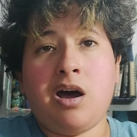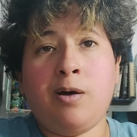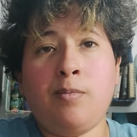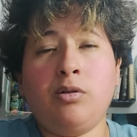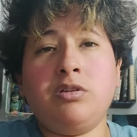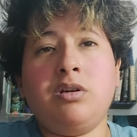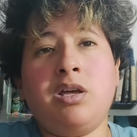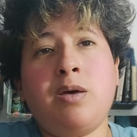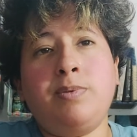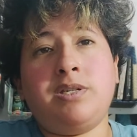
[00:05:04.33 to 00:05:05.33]
I'm also
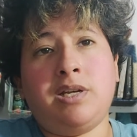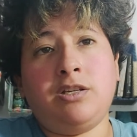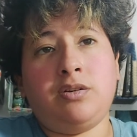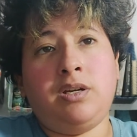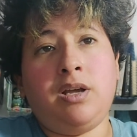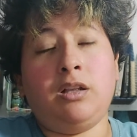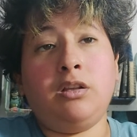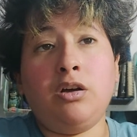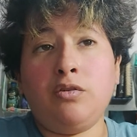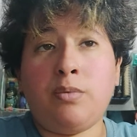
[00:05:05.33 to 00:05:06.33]
gonna be centering a
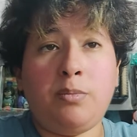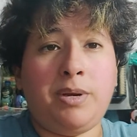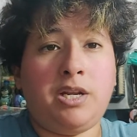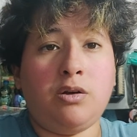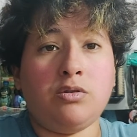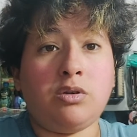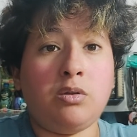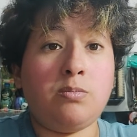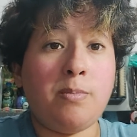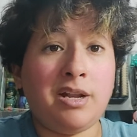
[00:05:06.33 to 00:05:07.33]
lot of my videos
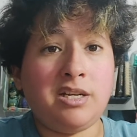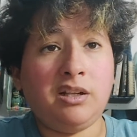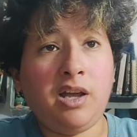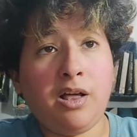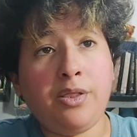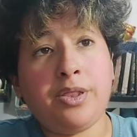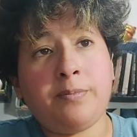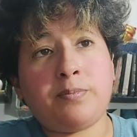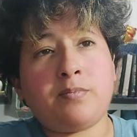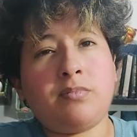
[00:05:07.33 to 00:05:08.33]
on mental health,
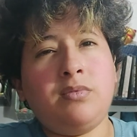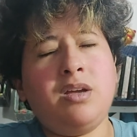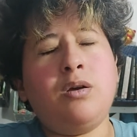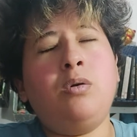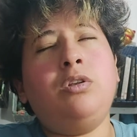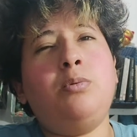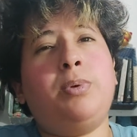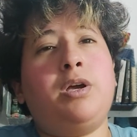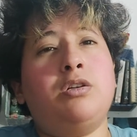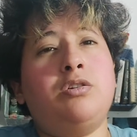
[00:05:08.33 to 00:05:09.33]
not only
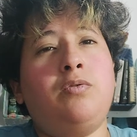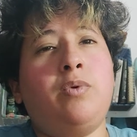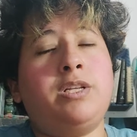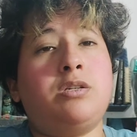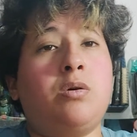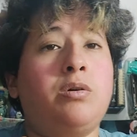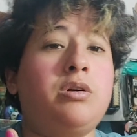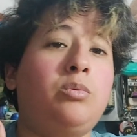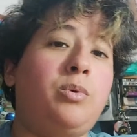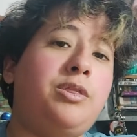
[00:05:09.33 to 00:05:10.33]
because of what's going
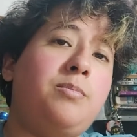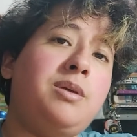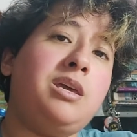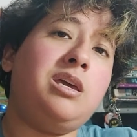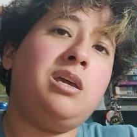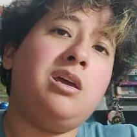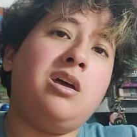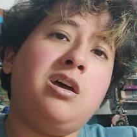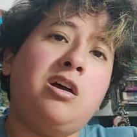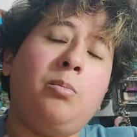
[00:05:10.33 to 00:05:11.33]
on with me,
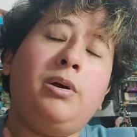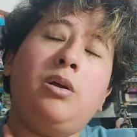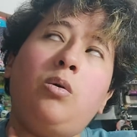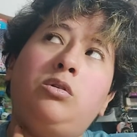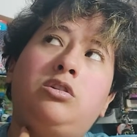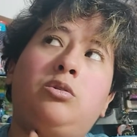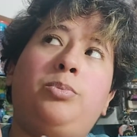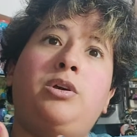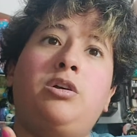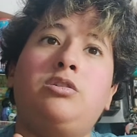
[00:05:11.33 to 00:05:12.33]
but also
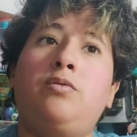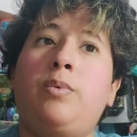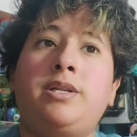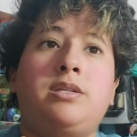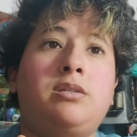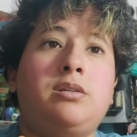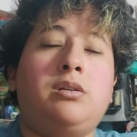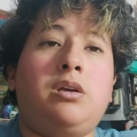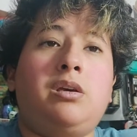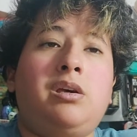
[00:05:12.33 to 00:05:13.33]
because of what's
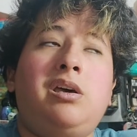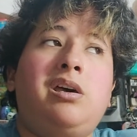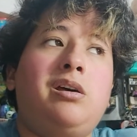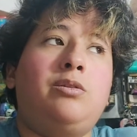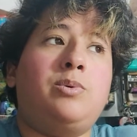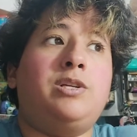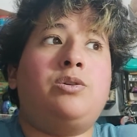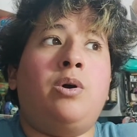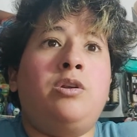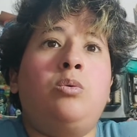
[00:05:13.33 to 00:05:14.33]

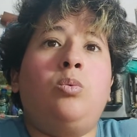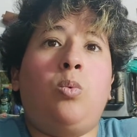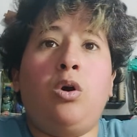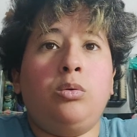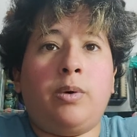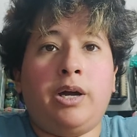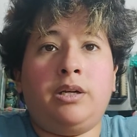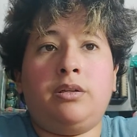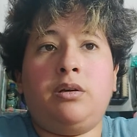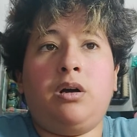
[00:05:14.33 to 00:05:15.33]
going on
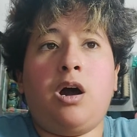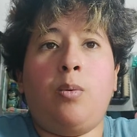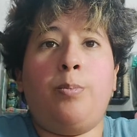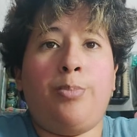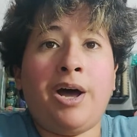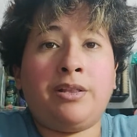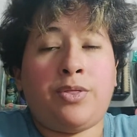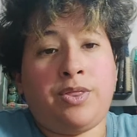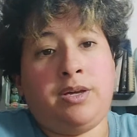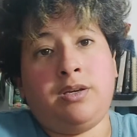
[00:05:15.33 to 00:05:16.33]
worldwide, how bad
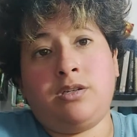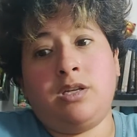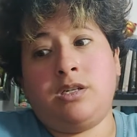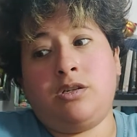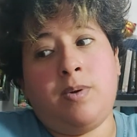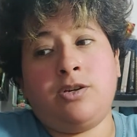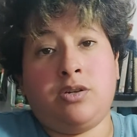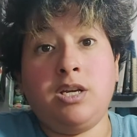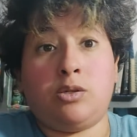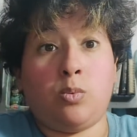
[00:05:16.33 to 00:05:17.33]
the
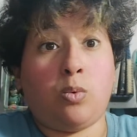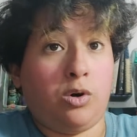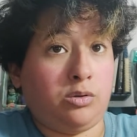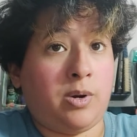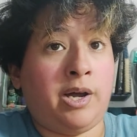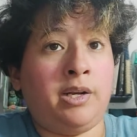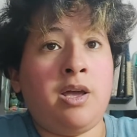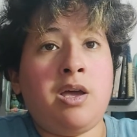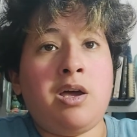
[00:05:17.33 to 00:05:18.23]
situation is worldwide.